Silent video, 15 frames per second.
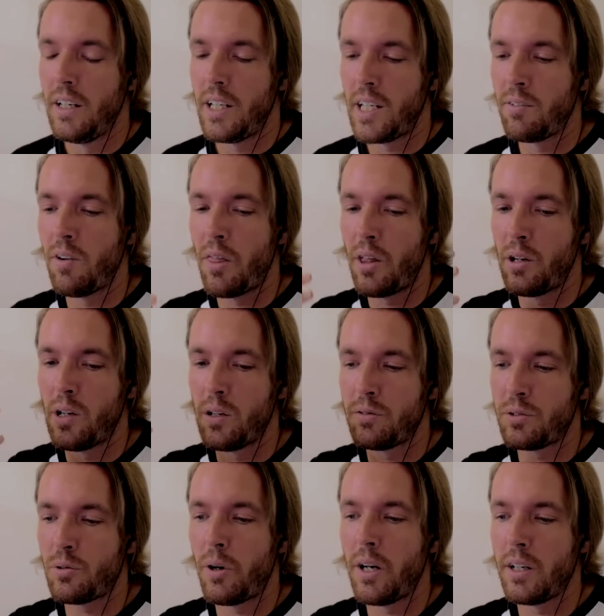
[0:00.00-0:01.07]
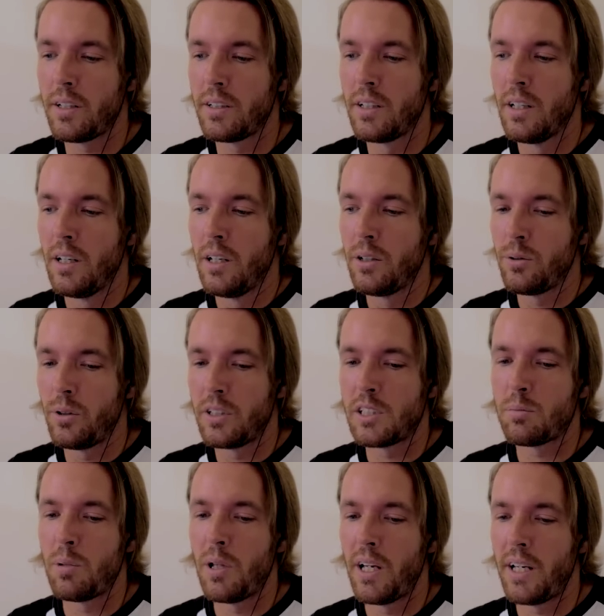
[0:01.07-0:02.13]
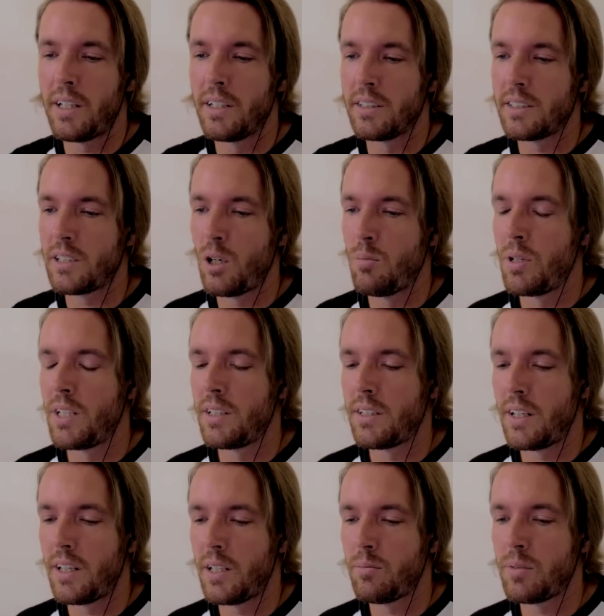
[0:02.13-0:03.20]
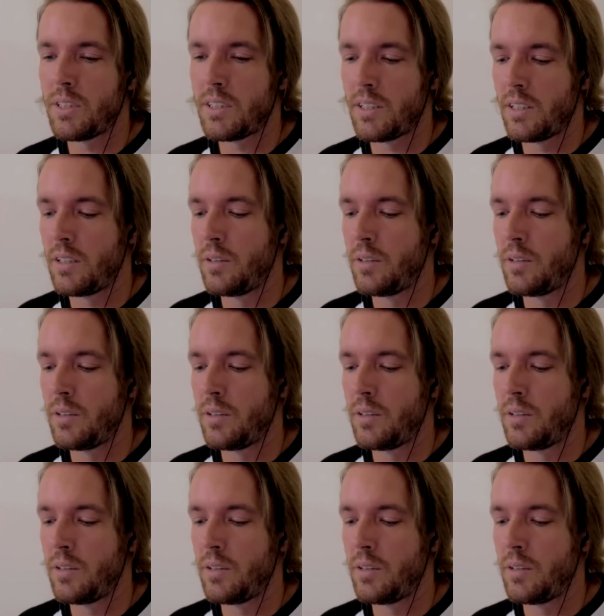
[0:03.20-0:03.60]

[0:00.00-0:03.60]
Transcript: even though I've tried to explain it so many times.